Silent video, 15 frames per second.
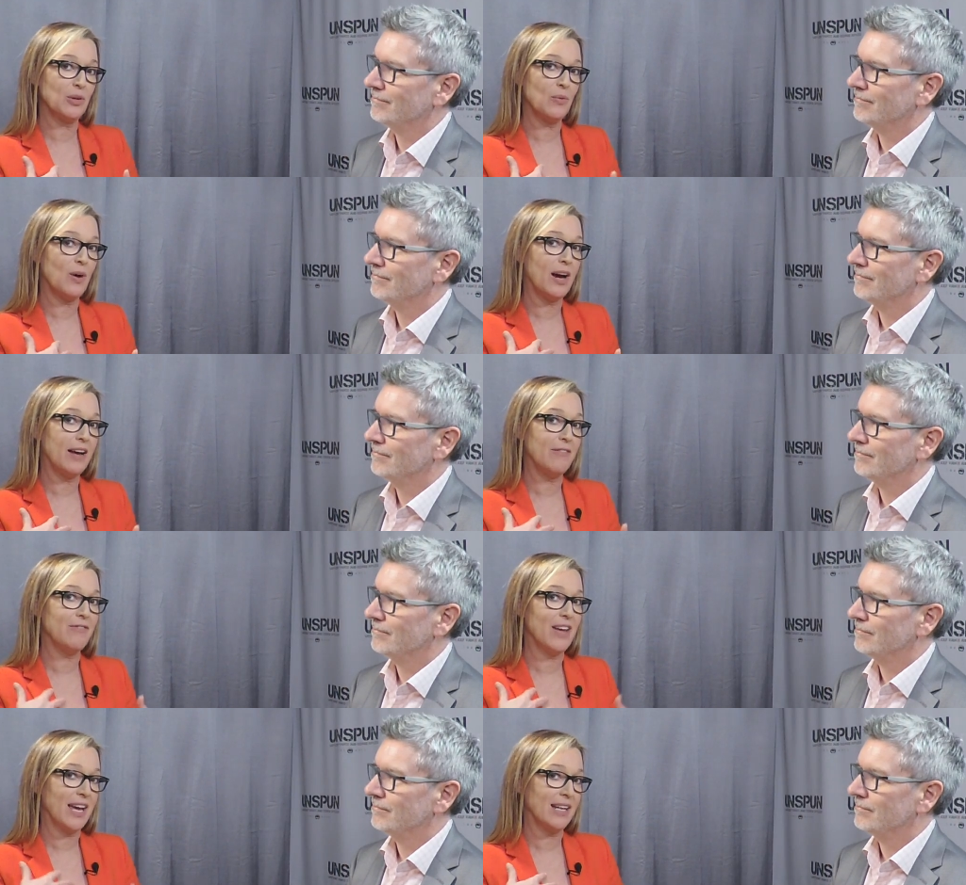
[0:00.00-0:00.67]
Speaker 1: a Y
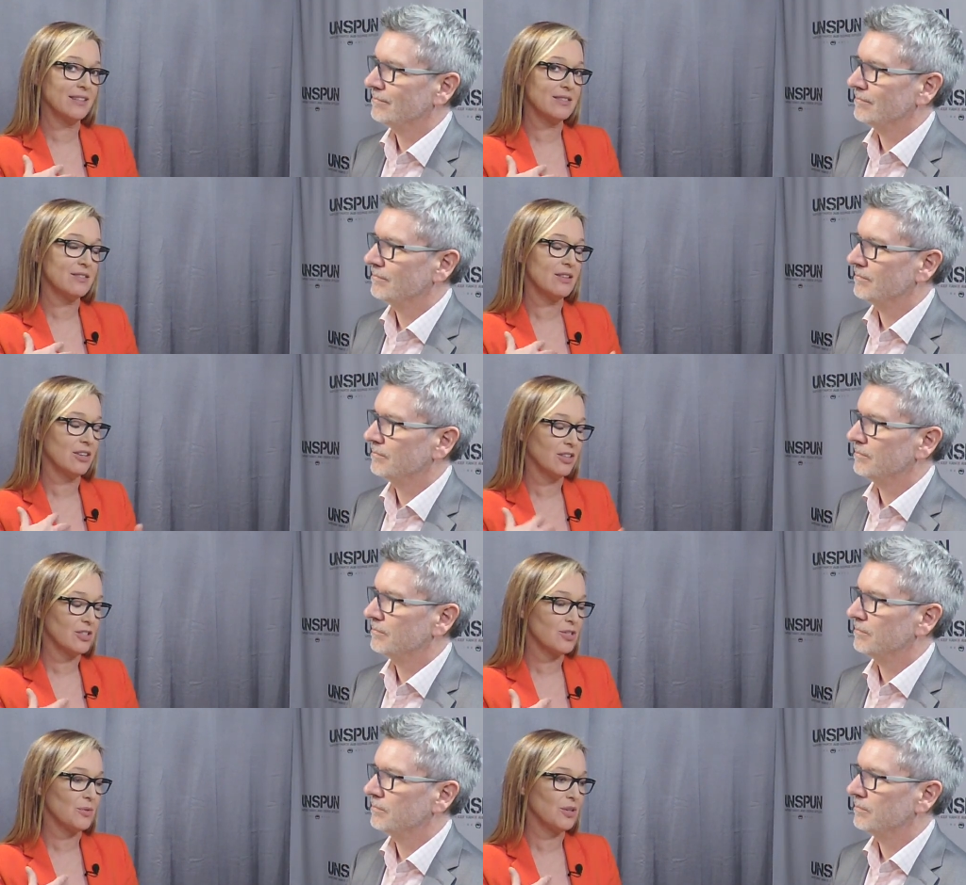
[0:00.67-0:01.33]
Vance,
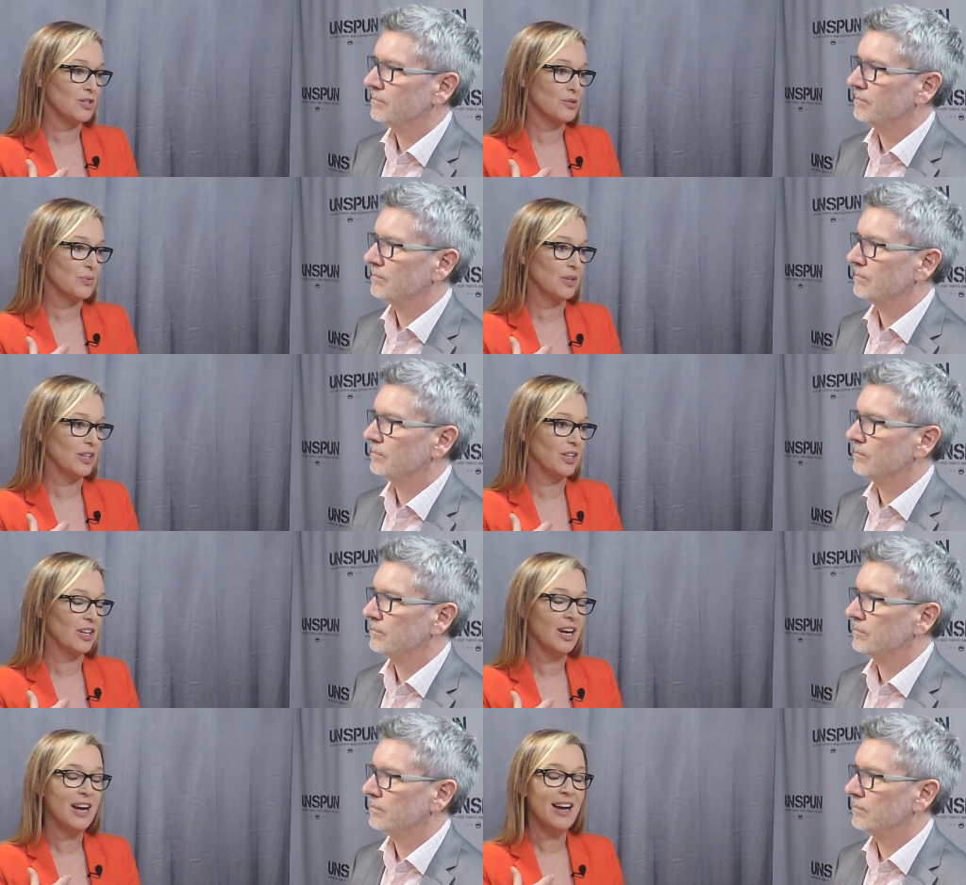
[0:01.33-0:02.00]
also on
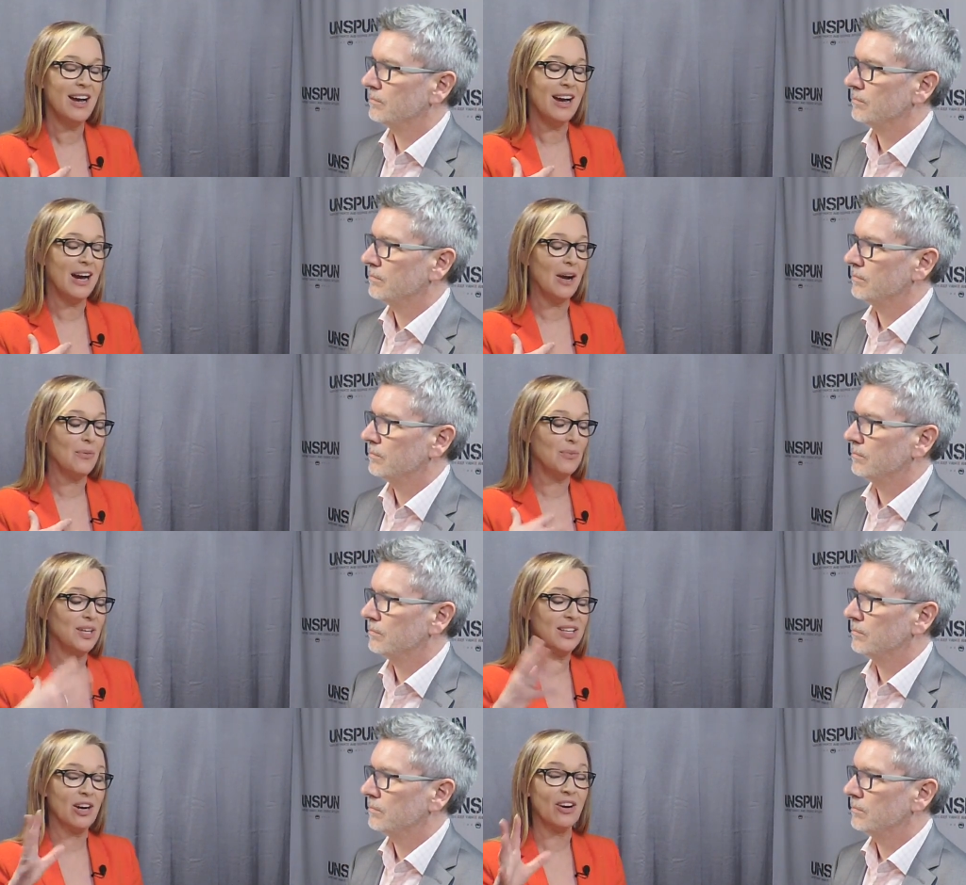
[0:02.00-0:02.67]
Twitter.
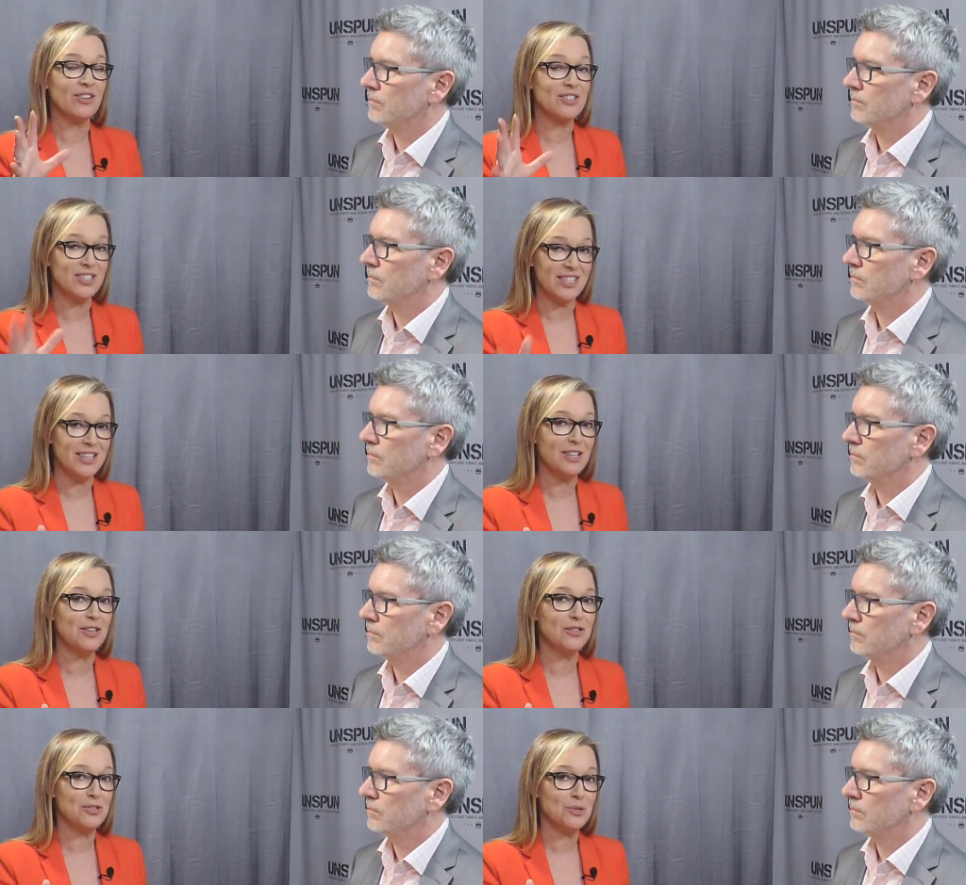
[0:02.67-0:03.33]
We are
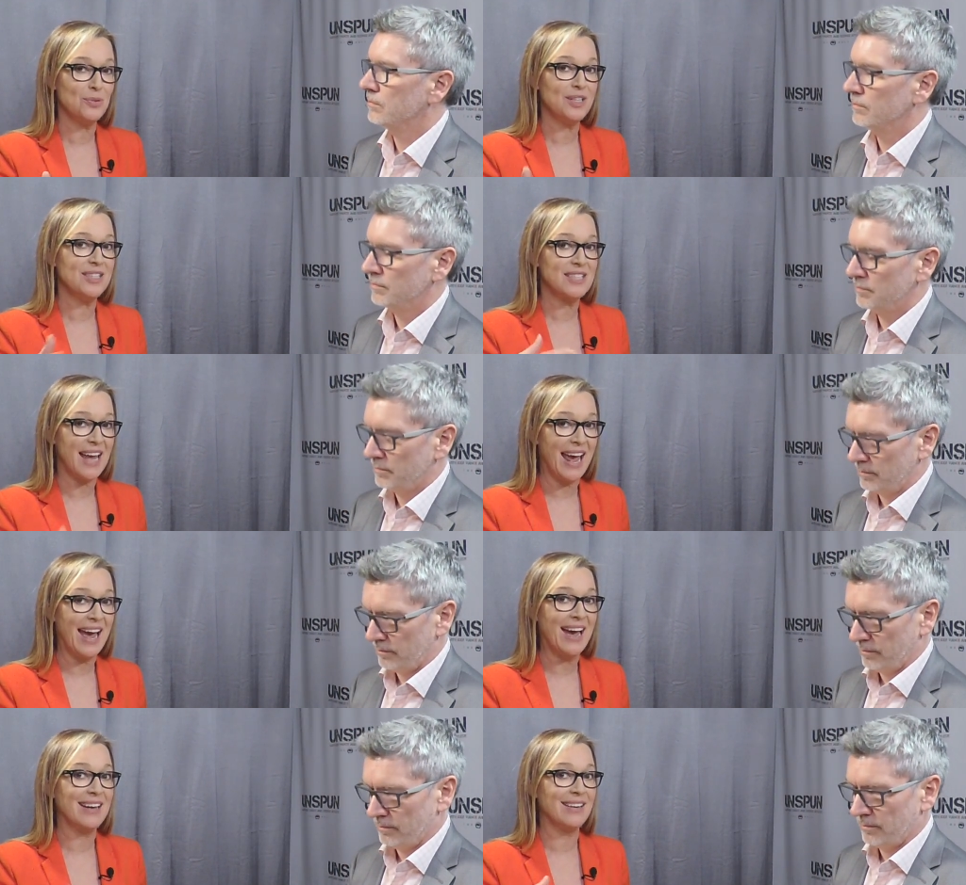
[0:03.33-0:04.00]
seeing your tweets
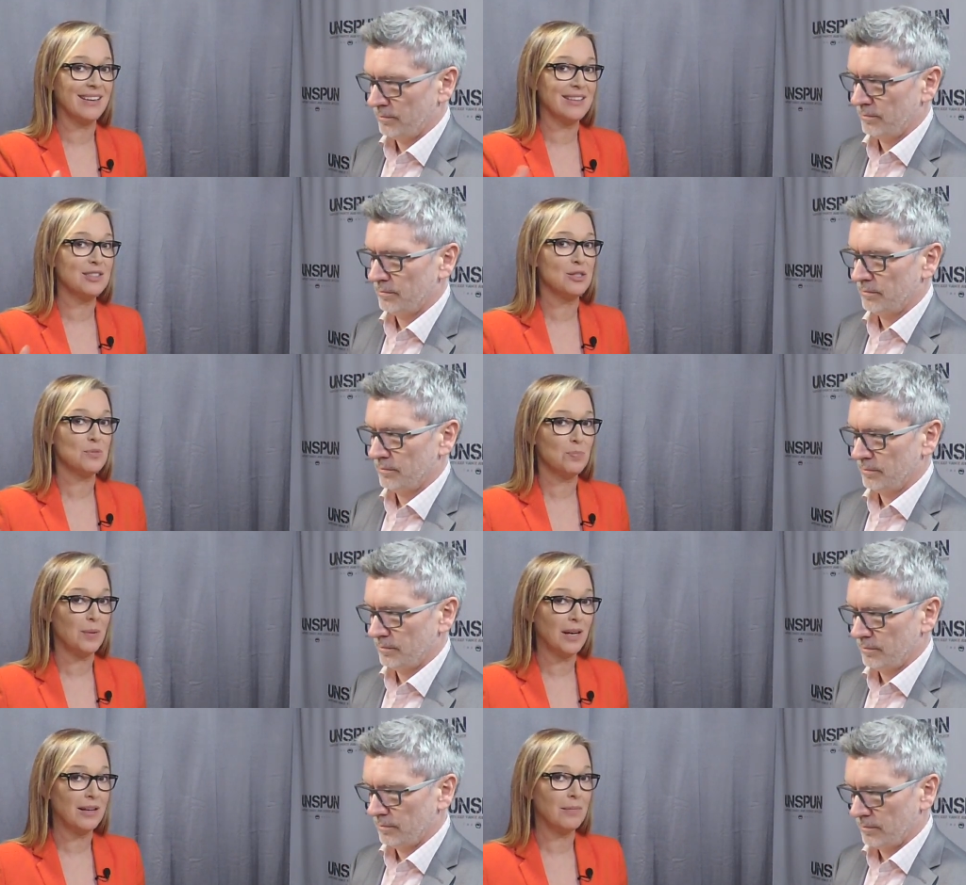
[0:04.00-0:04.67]
at
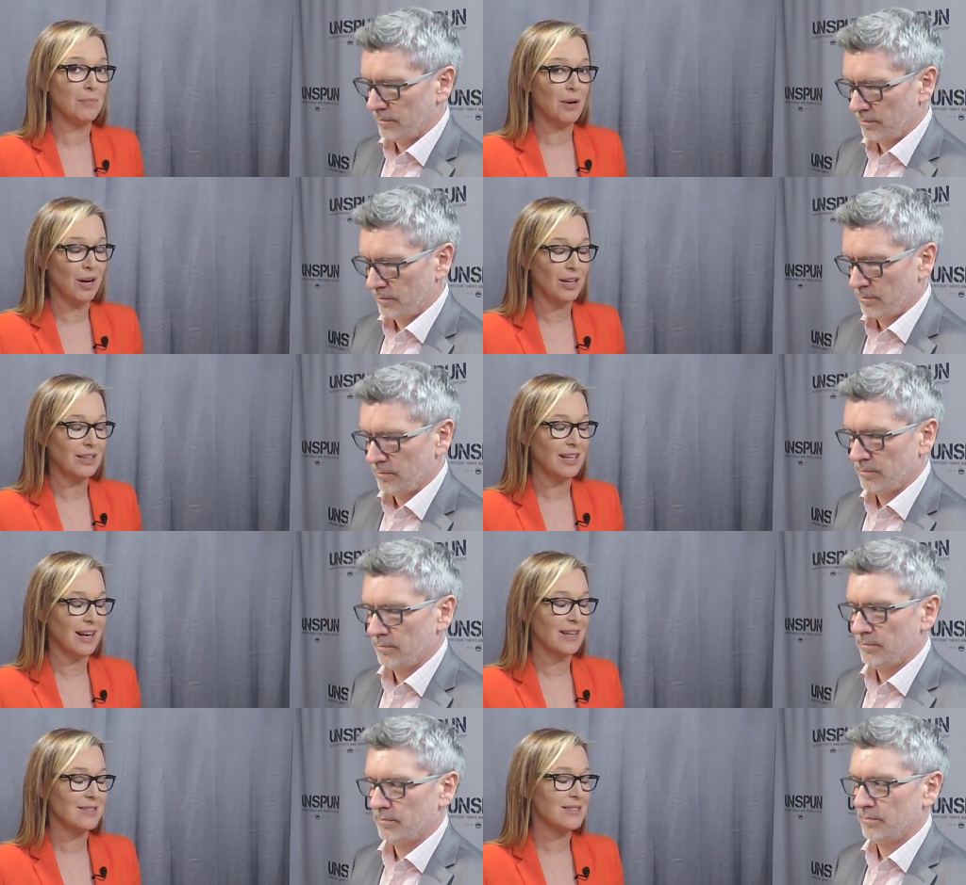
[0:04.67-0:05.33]
Unspun
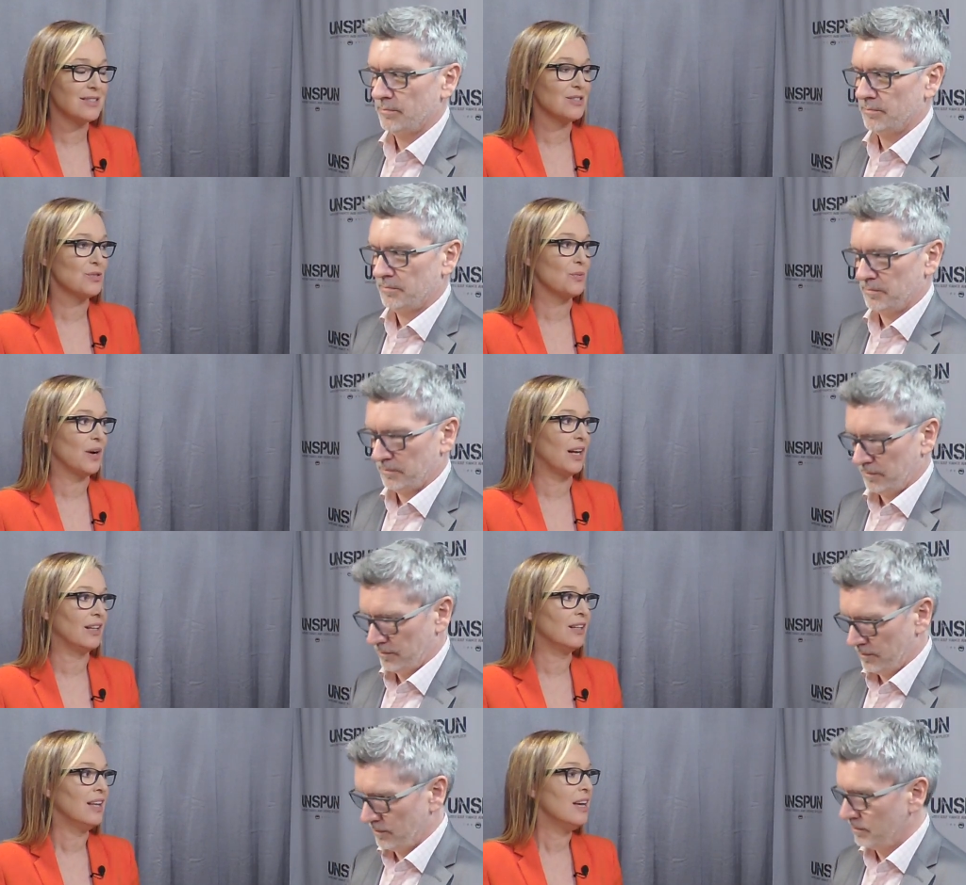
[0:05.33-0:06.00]
Podcast as
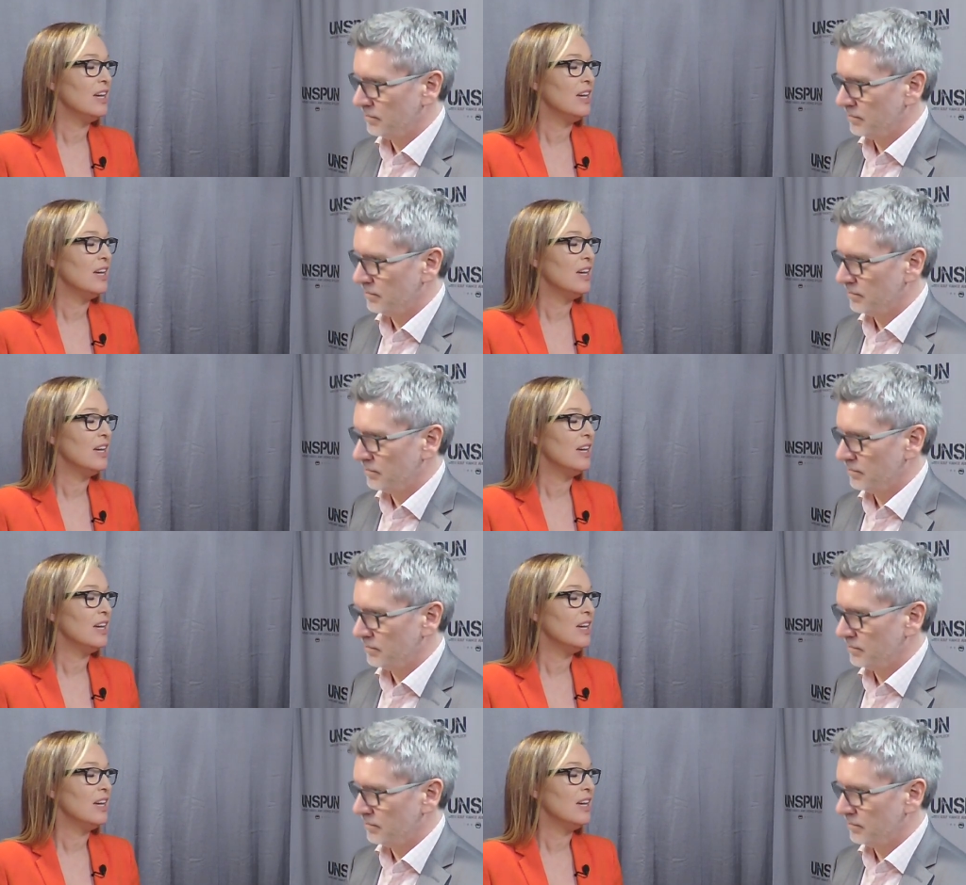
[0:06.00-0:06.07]
well.